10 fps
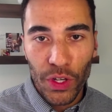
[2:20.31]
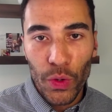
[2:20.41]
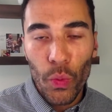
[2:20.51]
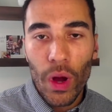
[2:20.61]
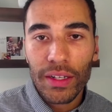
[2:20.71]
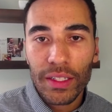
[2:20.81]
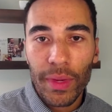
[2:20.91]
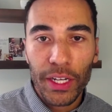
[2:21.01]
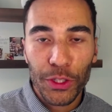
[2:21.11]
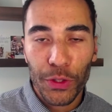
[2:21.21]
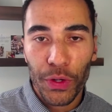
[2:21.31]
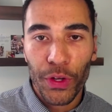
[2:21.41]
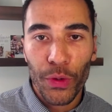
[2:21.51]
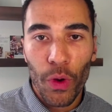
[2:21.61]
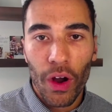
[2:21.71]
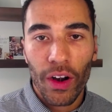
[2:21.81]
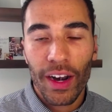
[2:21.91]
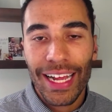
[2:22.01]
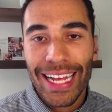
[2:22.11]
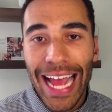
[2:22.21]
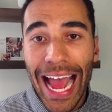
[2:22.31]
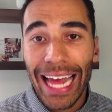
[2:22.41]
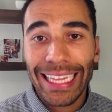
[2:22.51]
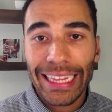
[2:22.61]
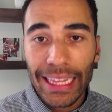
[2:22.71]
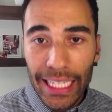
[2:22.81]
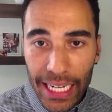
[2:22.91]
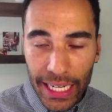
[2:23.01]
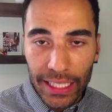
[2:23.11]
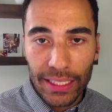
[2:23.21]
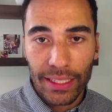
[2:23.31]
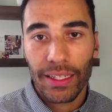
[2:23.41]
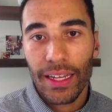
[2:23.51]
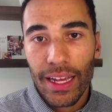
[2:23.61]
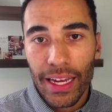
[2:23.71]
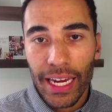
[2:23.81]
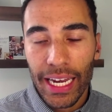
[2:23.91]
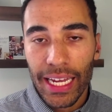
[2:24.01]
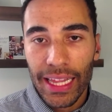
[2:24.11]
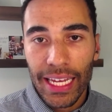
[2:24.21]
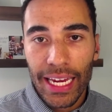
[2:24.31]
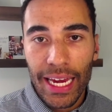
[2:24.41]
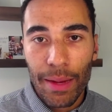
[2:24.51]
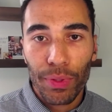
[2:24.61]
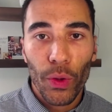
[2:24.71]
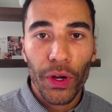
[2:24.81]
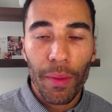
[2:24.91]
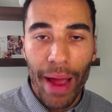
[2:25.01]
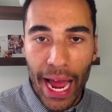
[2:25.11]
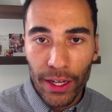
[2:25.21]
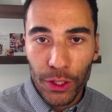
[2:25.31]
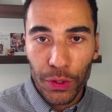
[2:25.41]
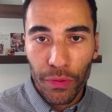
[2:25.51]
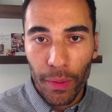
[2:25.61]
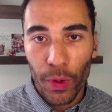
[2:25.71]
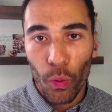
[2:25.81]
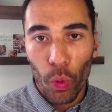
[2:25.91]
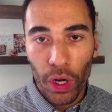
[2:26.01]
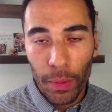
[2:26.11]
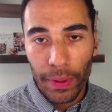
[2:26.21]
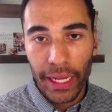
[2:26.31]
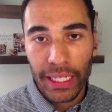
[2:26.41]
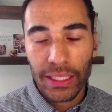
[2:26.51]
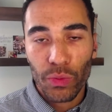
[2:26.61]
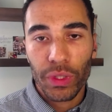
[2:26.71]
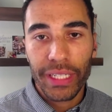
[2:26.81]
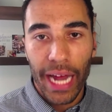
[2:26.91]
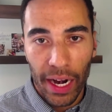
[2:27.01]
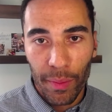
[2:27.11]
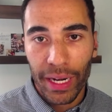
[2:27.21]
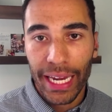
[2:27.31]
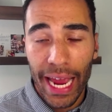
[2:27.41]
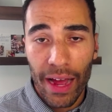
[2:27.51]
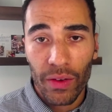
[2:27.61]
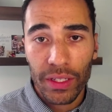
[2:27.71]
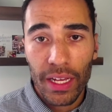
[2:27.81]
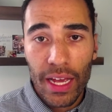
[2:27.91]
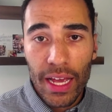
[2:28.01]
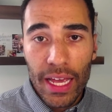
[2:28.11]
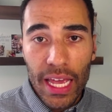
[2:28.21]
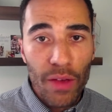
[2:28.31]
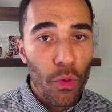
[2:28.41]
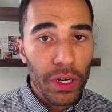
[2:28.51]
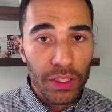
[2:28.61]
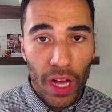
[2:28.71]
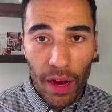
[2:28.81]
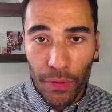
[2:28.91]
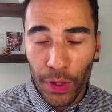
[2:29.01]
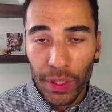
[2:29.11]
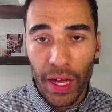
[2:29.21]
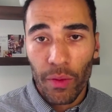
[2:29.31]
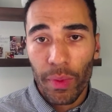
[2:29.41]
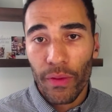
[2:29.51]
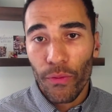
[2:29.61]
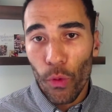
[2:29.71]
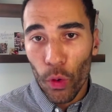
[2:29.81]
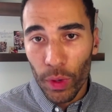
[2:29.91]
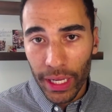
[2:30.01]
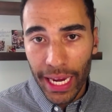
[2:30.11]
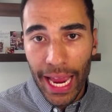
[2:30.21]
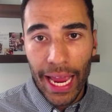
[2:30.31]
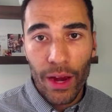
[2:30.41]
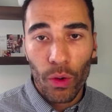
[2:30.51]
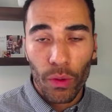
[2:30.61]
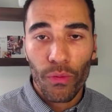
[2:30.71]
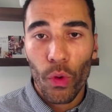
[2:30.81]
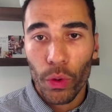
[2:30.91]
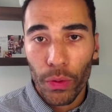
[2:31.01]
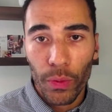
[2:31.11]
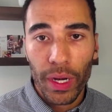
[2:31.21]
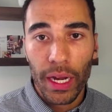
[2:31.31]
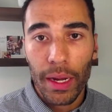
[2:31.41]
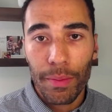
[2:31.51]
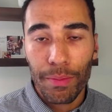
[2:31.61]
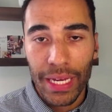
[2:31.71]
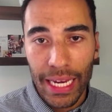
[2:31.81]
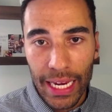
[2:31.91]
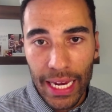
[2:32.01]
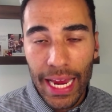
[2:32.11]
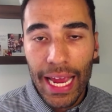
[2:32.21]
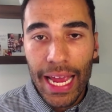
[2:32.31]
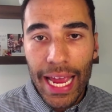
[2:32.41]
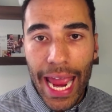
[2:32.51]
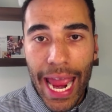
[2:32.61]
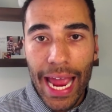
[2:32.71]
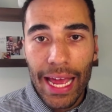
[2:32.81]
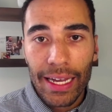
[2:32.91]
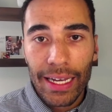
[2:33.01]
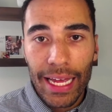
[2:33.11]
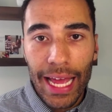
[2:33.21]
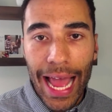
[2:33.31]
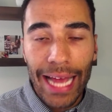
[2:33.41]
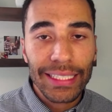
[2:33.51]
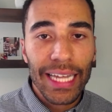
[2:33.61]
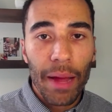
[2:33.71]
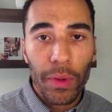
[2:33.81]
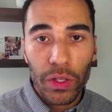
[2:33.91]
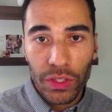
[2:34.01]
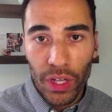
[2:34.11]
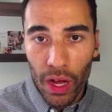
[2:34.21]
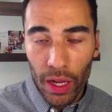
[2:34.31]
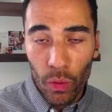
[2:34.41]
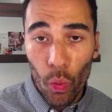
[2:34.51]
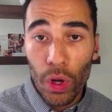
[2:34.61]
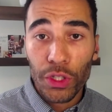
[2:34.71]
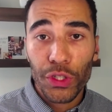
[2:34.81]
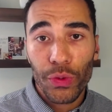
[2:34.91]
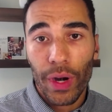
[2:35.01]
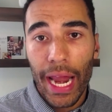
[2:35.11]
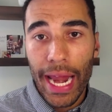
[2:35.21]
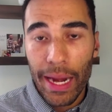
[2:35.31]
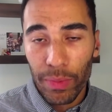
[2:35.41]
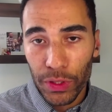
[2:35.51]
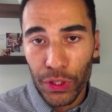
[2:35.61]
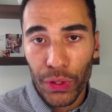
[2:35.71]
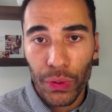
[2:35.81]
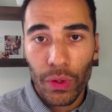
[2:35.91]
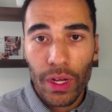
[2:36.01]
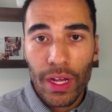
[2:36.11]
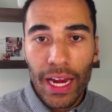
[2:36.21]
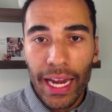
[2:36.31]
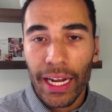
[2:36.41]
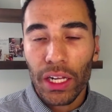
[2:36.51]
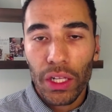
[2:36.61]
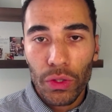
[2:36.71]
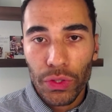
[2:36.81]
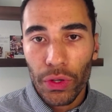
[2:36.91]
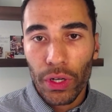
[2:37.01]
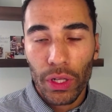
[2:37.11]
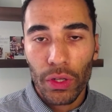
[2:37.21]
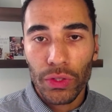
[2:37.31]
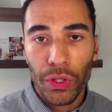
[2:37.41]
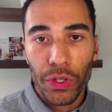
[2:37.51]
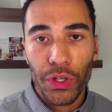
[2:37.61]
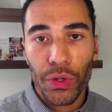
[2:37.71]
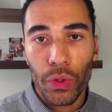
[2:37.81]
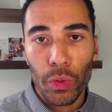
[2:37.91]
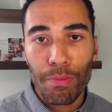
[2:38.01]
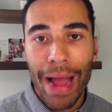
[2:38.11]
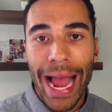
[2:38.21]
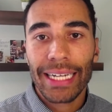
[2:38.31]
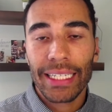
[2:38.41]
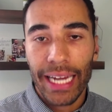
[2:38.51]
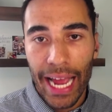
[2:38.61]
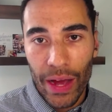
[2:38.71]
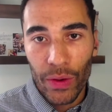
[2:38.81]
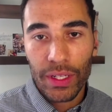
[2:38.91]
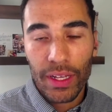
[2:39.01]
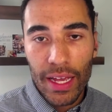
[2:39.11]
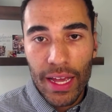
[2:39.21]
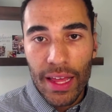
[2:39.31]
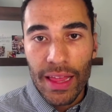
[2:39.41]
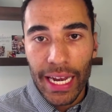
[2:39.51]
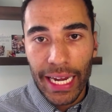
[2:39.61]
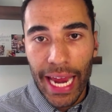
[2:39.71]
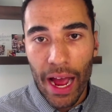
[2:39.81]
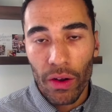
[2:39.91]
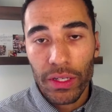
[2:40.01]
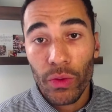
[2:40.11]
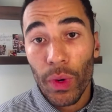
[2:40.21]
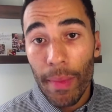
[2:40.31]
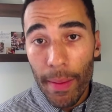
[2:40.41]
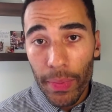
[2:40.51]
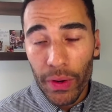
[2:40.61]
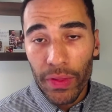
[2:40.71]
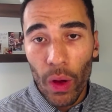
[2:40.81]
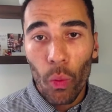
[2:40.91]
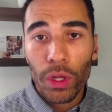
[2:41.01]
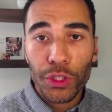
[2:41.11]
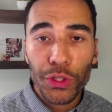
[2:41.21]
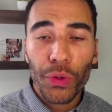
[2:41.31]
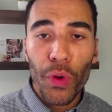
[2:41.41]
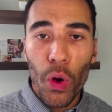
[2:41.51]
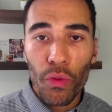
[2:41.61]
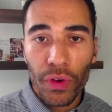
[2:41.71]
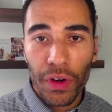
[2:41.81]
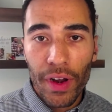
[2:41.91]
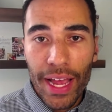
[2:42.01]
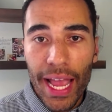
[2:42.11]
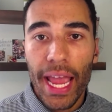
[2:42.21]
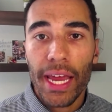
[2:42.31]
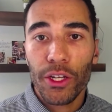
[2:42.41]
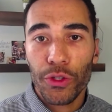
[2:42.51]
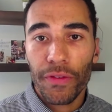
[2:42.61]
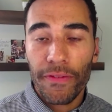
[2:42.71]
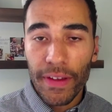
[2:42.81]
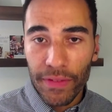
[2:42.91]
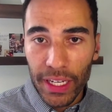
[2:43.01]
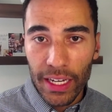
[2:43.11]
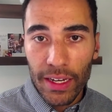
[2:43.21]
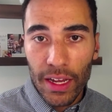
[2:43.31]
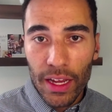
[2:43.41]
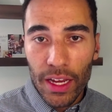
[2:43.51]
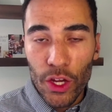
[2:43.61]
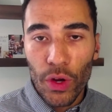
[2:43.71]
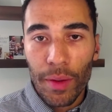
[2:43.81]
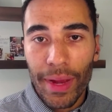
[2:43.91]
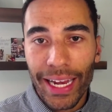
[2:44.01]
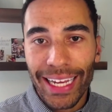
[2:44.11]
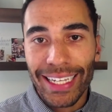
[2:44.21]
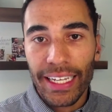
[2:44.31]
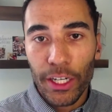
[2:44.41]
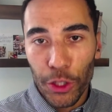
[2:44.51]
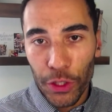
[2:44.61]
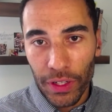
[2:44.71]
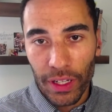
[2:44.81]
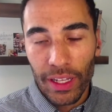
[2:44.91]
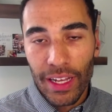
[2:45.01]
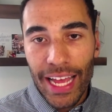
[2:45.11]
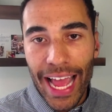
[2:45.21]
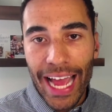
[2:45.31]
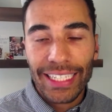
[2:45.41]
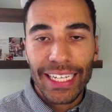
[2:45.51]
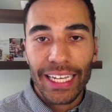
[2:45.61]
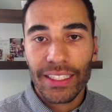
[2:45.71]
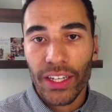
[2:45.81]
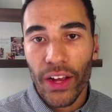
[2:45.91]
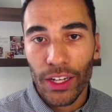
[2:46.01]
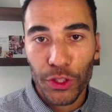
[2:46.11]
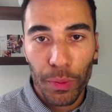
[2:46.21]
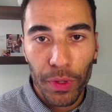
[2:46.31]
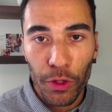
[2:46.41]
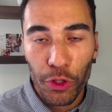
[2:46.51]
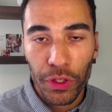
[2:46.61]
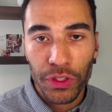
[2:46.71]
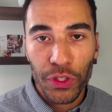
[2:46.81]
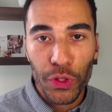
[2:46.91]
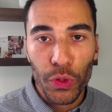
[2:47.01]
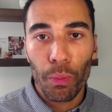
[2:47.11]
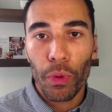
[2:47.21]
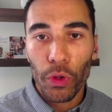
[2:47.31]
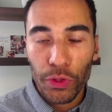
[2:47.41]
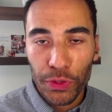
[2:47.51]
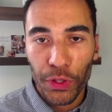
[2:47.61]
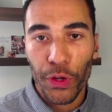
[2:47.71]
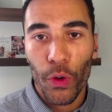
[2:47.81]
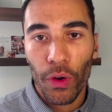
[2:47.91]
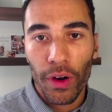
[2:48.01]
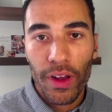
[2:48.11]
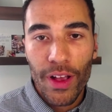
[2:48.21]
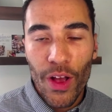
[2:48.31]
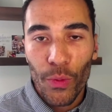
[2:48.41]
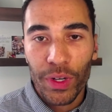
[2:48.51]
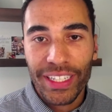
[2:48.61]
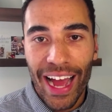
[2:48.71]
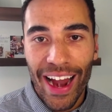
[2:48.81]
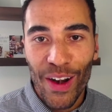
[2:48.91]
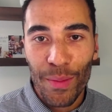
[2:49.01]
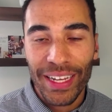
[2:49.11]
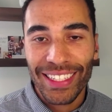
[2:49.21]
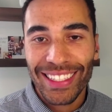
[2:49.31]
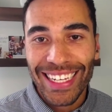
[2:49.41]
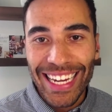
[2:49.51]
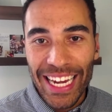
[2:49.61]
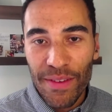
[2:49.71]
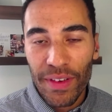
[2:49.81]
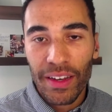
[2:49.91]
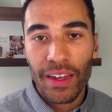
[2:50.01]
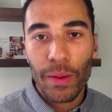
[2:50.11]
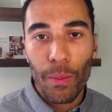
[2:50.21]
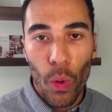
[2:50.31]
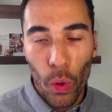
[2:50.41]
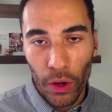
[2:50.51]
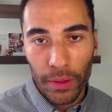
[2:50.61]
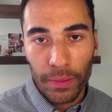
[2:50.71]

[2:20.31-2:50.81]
You want to make sure you are at least getting the employer match from your workplace retirement account. If one is offered, that would be a 401k or a 403b. And as time goes on, once you are able to, getting closer and closer to maxing out that account. And remember that once you're over age 50, you can make additional excess contributions to bolster your retirement even more.